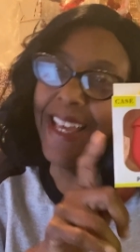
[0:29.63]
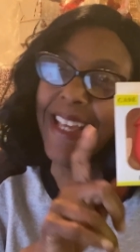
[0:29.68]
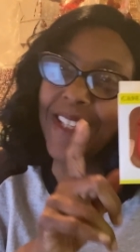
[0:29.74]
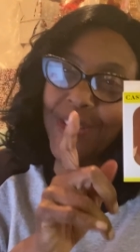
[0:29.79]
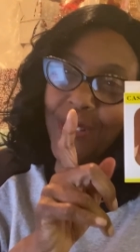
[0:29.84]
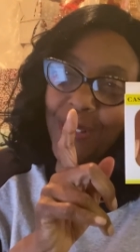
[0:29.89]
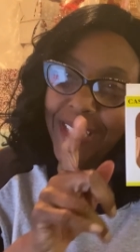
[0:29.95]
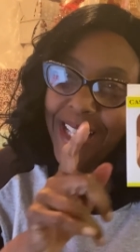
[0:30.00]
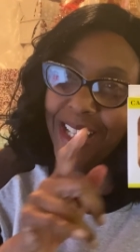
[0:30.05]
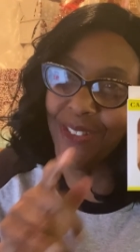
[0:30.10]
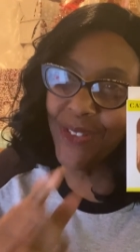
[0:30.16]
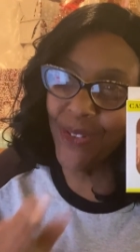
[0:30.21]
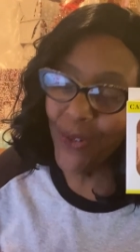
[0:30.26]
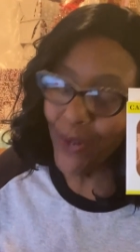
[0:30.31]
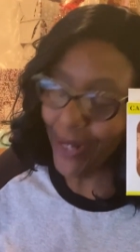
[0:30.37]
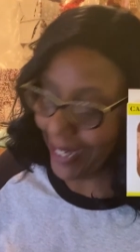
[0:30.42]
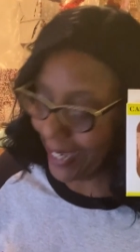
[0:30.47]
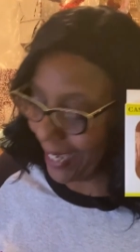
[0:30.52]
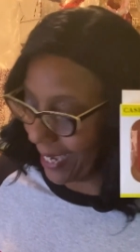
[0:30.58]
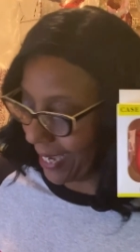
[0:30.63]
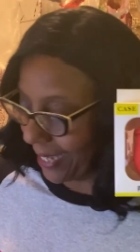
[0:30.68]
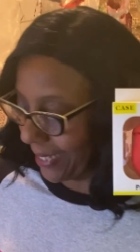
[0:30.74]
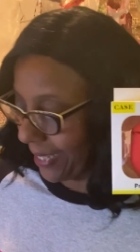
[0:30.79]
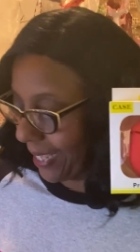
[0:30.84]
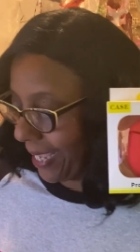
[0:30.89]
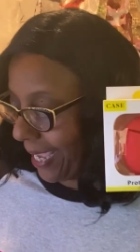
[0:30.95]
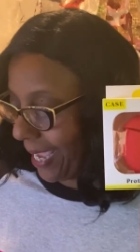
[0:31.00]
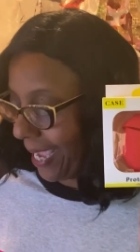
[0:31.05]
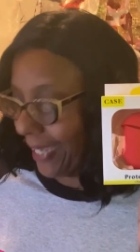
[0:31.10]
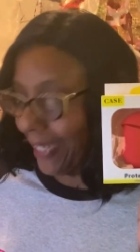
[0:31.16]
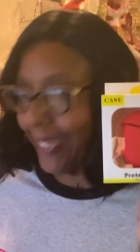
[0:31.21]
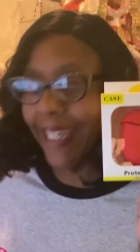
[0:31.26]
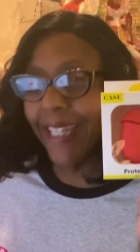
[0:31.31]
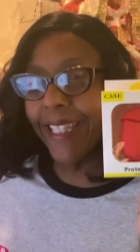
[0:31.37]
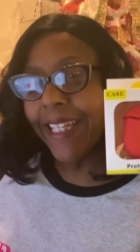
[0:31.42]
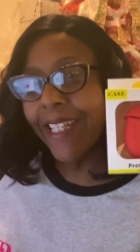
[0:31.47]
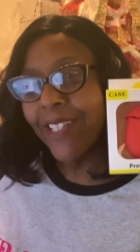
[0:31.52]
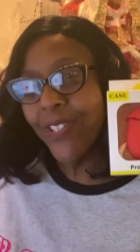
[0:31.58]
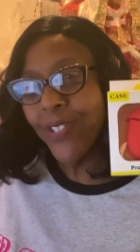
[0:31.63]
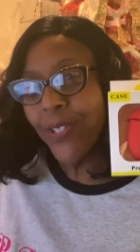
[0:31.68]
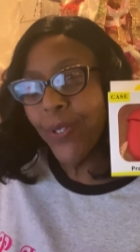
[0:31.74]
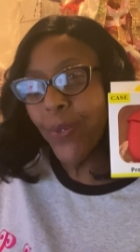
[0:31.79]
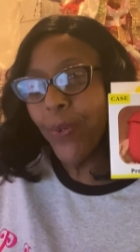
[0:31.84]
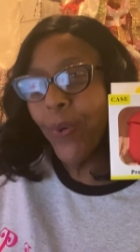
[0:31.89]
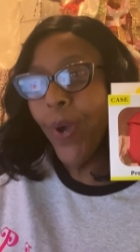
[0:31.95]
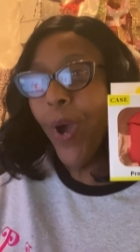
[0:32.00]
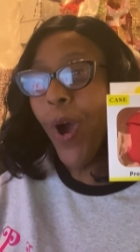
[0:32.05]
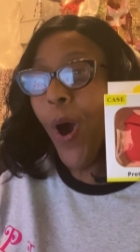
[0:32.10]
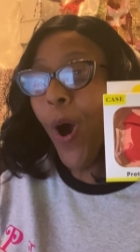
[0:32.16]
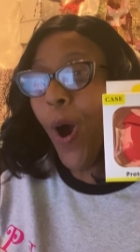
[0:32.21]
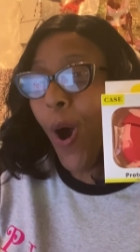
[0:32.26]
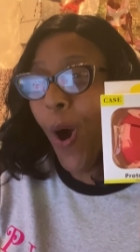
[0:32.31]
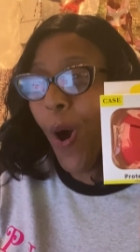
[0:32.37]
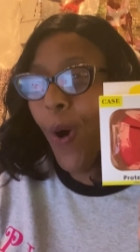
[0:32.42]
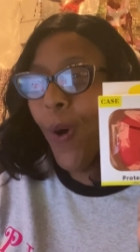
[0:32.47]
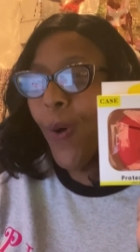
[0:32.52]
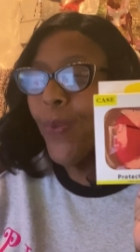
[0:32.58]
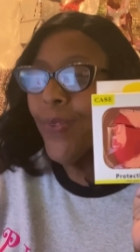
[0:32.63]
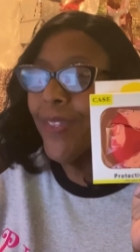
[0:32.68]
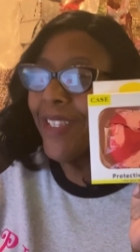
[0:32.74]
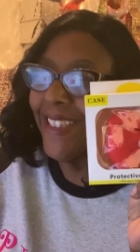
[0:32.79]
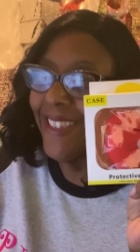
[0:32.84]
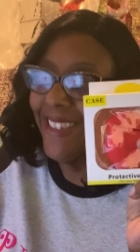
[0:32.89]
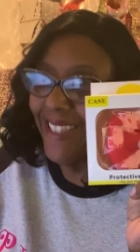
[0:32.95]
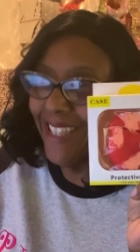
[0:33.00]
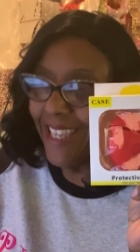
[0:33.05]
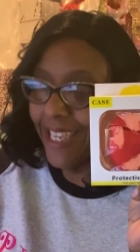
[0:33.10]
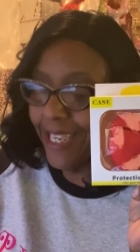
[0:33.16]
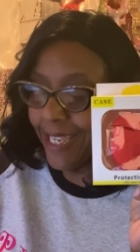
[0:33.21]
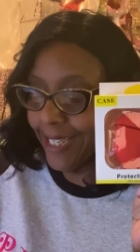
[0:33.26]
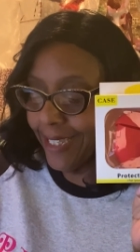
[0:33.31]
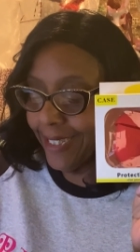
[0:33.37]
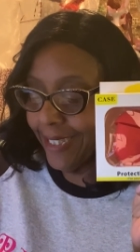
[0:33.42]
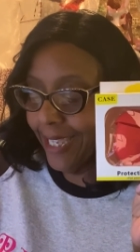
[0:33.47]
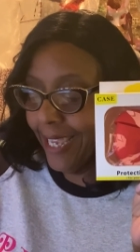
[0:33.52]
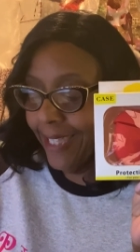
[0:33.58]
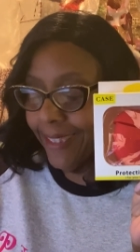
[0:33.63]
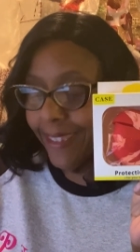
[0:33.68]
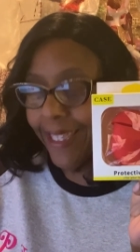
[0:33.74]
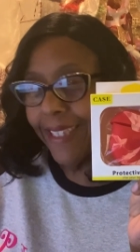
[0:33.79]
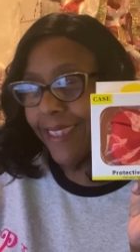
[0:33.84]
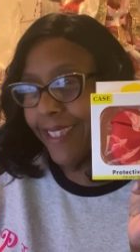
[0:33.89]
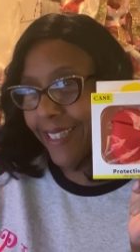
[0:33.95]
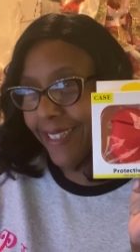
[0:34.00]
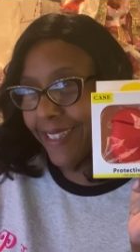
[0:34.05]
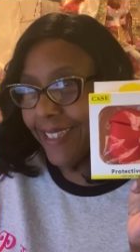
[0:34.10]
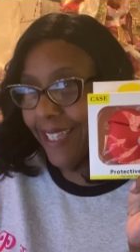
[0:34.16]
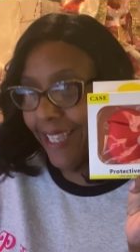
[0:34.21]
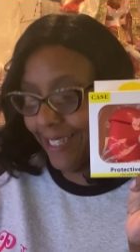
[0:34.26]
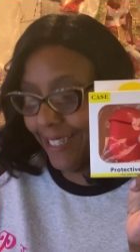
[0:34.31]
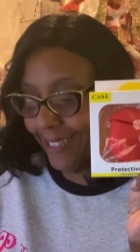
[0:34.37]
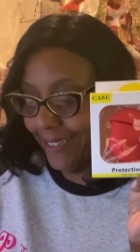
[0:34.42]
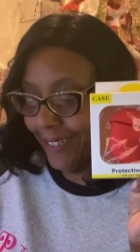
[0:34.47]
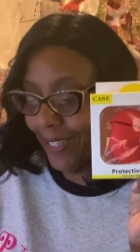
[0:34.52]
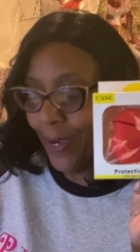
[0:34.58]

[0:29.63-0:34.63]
So let's go ahead and get into all the things that this does,